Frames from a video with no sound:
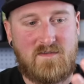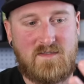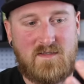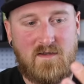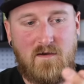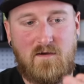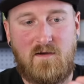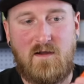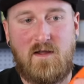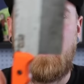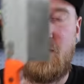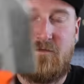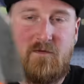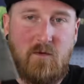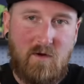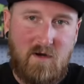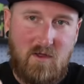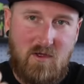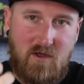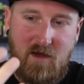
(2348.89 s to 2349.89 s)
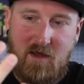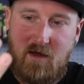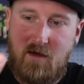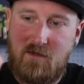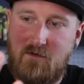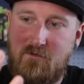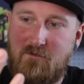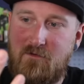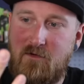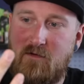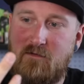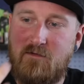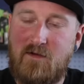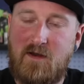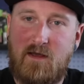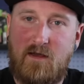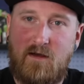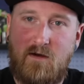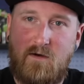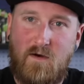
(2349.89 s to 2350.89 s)
So if you wanna check out the full
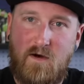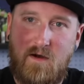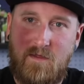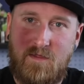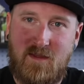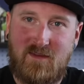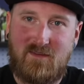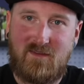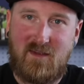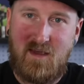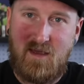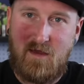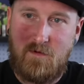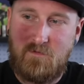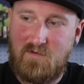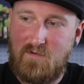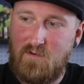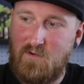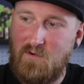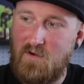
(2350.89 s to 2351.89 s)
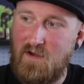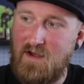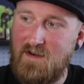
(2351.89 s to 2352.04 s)
video on this camp tool,